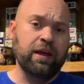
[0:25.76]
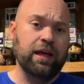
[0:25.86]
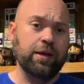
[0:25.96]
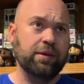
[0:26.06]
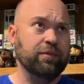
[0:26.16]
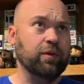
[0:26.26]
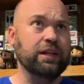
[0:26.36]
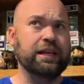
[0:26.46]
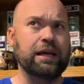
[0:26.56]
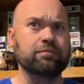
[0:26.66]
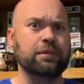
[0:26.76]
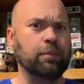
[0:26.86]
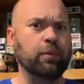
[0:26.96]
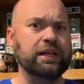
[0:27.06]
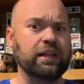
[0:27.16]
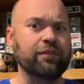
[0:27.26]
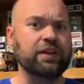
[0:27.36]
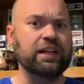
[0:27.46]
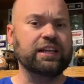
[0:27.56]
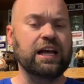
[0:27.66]
um, even though he's got a couple weeks left
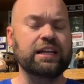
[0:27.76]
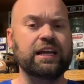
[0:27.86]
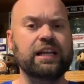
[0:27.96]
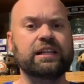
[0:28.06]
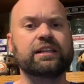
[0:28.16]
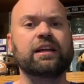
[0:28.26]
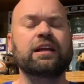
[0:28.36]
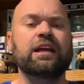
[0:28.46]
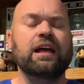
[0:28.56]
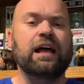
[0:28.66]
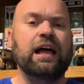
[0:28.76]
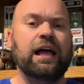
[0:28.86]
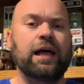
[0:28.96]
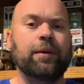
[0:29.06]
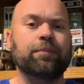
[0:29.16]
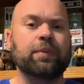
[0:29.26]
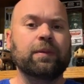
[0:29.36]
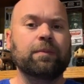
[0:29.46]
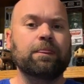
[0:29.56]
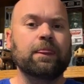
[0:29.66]
in his contest. Um,
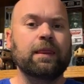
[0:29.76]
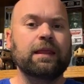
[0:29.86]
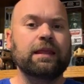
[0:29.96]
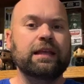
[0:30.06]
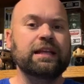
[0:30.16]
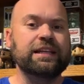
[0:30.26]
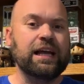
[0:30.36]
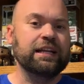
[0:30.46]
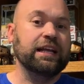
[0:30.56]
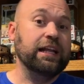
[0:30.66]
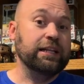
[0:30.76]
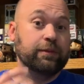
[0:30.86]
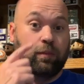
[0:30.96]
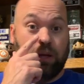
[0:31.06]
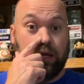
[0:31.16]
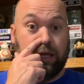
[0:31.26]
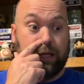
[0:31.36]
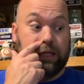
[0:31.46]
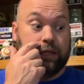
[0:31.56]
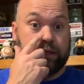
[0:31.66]
his contest
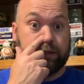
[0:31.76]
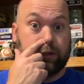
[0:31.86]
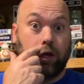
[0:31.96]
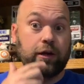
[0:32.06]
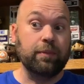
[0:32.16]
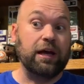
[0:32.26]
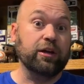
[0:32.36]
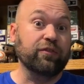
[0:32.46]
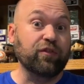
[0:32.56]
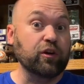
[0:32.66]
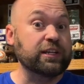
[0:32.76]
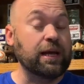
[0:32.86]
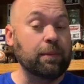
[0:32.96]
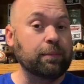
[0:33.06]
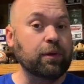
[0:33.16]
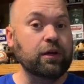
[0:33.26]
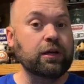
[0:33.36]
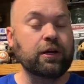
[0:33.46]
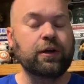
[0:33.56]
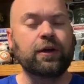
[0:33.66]
was talk about your first comic
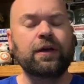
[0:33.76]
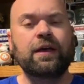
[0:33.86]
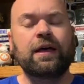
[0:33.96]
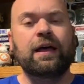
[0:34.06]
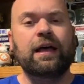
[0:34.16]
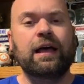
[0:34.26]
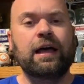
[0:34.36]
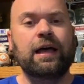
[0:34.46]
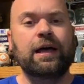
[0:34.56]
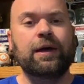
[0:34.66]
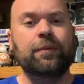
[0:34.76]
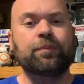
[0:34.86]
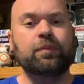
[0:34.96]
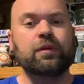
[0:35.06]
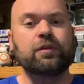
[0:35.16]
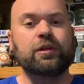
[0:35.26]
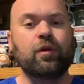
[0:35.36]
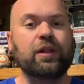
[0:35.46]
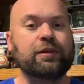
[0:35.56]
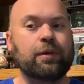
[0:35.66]
book, um,
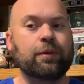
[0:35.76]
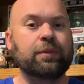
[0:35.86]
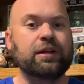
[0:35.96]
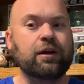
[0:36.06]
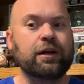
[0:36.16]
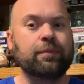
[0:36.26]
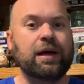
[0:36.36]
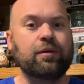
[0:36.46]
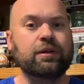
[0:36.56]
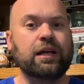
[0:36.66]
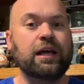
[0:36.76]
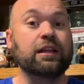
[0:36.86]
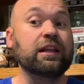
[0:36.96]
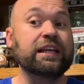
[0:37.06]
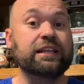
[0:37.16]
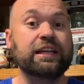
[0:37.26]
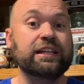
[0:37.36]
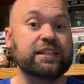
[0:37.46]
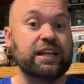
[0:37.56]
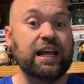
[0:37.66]
so that's what I'm going to be talking about. Uh, the link to
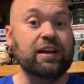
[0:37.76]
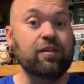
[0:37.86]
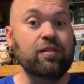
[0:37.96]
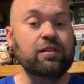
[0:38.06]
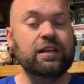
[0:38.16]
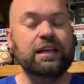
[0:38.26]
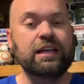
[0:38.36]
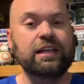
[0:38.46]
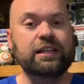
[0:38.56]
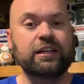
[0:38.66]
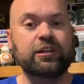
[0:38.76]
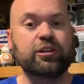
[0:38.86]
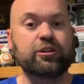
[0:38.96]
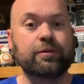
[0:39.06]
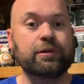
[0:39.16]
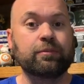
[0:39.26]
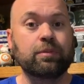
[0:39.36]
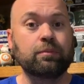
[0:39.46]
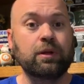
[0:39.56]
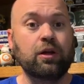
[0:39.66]
his channel is in the description
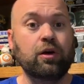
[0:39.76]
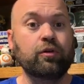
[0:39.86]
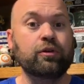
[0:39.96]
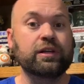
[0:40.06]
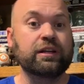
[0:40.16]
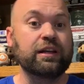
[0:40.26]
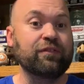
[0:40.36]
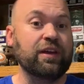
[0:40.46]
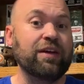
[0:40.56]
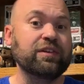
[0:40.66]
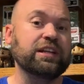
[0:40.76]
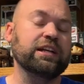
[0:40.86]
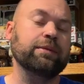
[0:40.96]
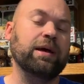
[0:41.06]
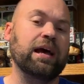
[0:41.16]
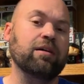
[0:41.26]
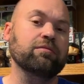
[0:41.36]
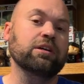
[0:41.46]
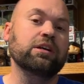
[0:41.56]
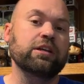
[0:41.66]
below. You should, if you haven't checked him
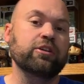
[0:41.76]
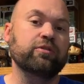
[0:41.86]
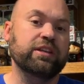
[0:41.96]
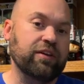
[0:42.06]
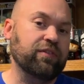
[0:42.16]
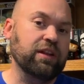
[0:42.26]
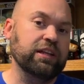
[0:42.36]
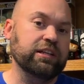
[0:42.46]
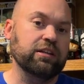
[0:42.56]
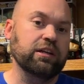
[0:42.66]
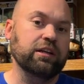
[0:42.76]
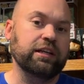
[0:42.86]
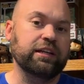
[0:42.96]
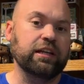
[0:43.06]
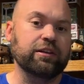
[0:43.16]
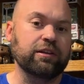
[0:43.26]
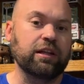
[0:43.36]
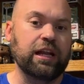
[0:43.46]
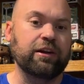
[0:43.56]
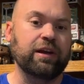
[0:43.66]
out, you definitely should. He does
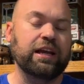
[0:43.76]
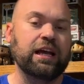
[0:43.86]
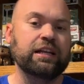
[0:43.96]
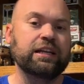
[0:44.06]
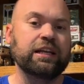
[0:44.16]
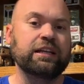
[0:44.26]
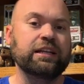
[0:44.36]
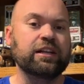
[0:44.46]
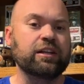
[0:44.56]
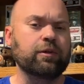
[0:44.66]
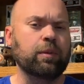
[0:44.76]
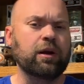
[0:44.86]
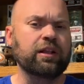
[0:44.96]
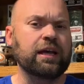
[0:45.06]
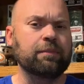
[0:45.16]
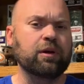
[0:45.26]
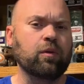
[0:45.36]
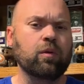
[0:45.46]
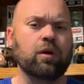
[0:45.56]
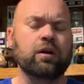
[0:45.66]
a lot of great content. He's also part of the Comic
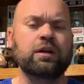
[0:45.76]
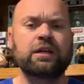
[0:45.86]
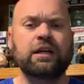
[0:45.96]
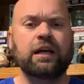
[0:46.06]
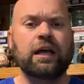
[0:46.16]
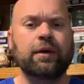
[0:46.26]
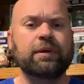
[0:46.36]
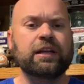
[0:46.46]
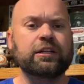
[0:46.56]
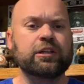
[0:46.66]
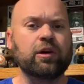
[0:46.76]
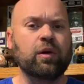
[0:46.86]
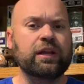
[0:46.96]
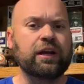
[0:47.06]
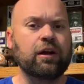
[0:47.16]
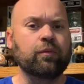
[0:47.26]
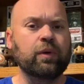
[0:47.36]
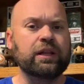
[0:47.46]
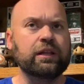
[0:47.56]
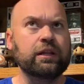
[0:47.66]
Core. Um, he does a show on there on
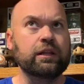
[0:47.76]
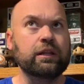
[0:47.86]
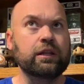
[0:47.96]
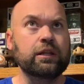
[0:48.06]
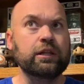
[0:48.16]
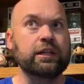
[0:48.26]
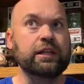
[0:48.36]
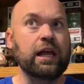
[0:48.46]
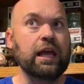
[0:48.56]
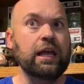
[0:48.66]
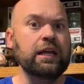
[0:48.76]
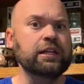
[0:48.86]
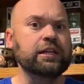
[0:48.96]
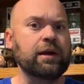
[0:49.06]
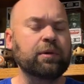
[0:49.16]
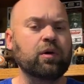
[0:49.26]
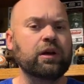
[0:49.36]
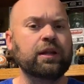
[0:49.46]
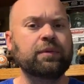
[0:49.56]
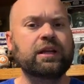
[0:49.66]
Wednesdays, Comic Core
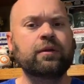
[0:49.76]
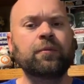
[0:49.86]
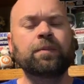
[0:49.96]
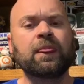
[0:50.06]
Unlimited.